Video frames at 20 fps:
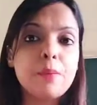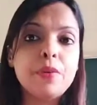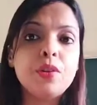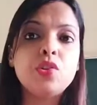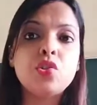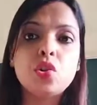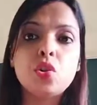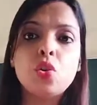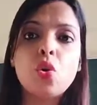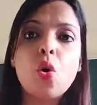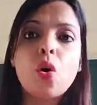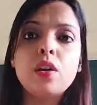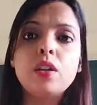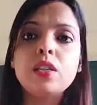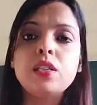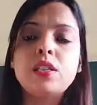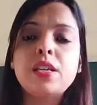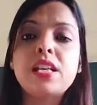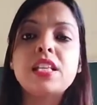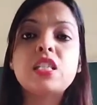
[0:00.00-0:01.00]
and all is
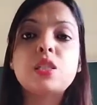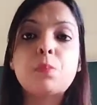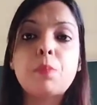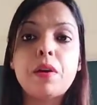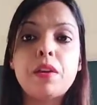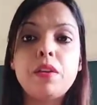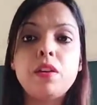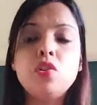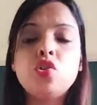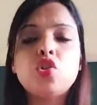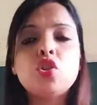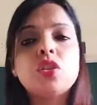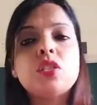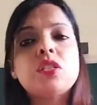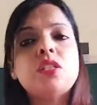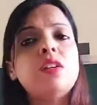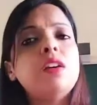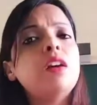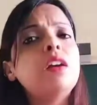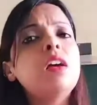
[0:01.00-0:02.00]
there, spinach is
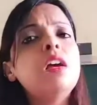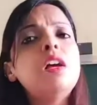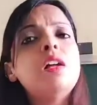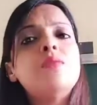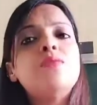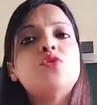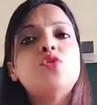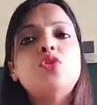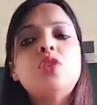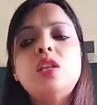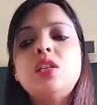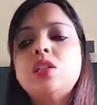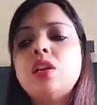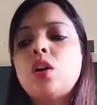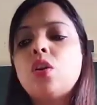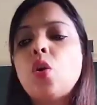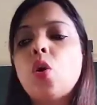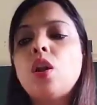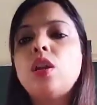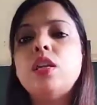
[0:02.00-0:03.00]
there. So these are
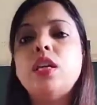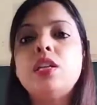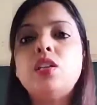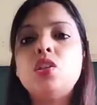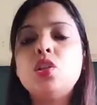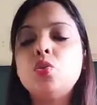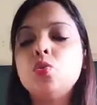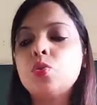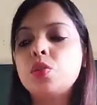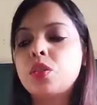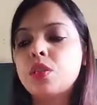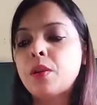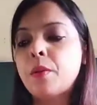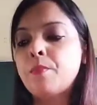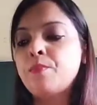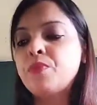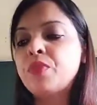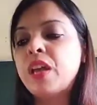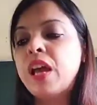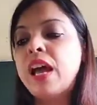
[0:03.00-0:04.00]
all lettuce.
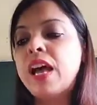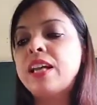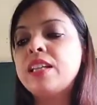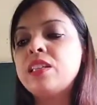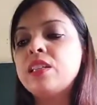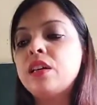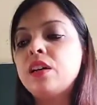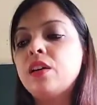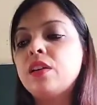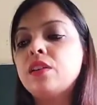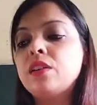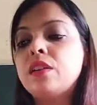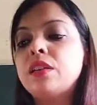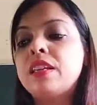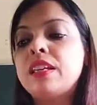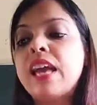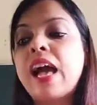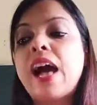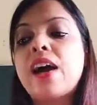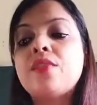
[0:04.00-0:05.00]
And
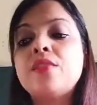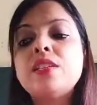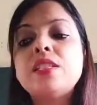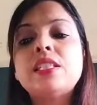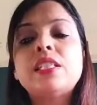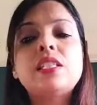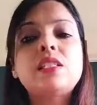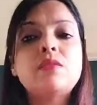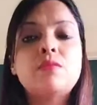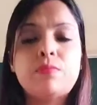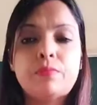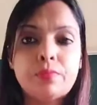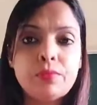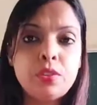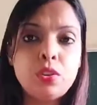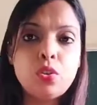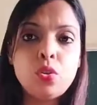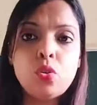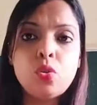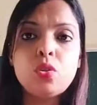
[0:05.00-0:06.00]
carrots,
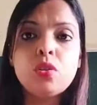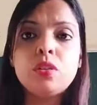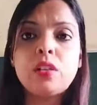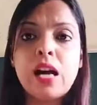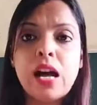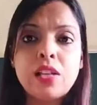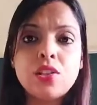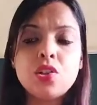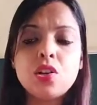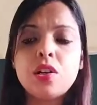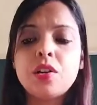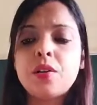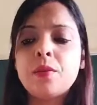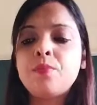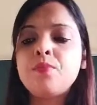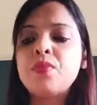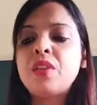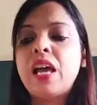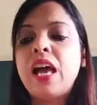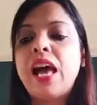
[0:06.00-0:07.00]
gajar,
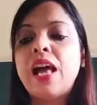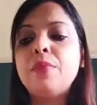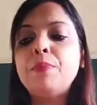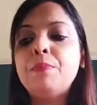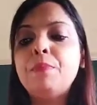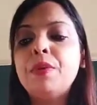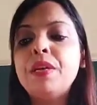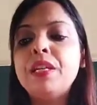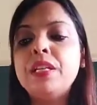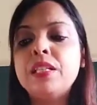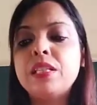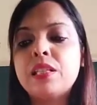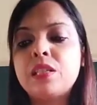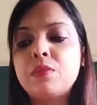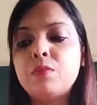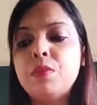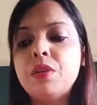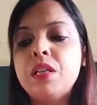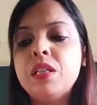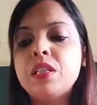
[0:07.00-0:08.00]
and beans.
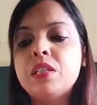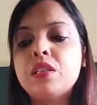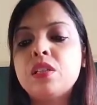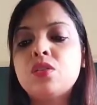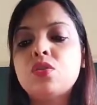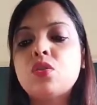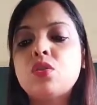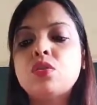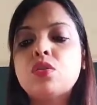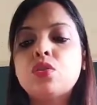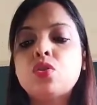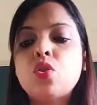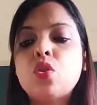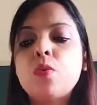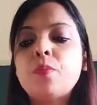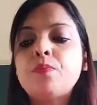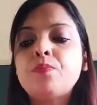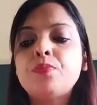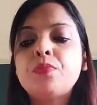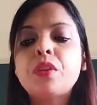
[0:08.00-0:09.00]
Beans is also
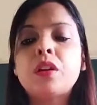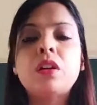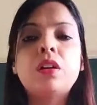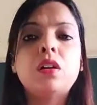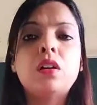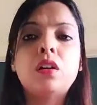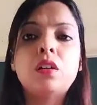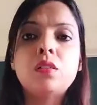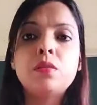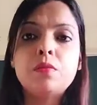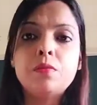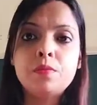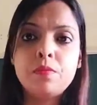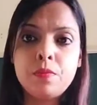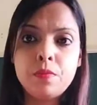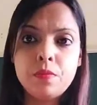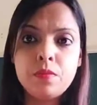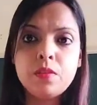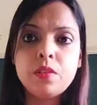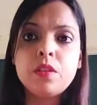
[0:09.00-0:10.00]

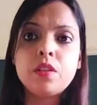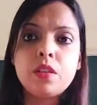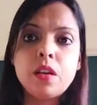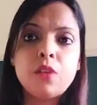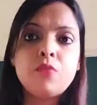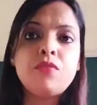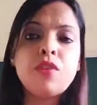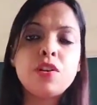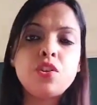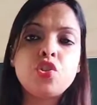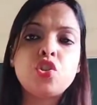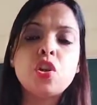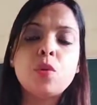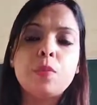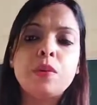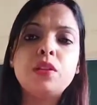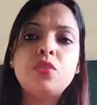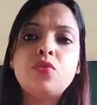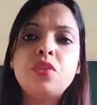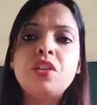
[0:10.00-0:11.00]
a
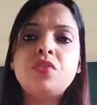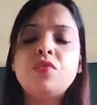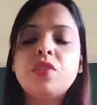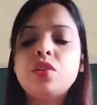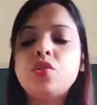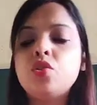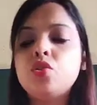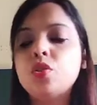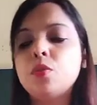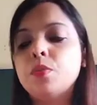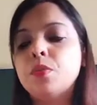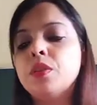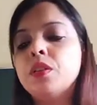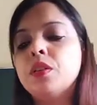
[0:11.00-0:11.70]
vegetable, green vegetable.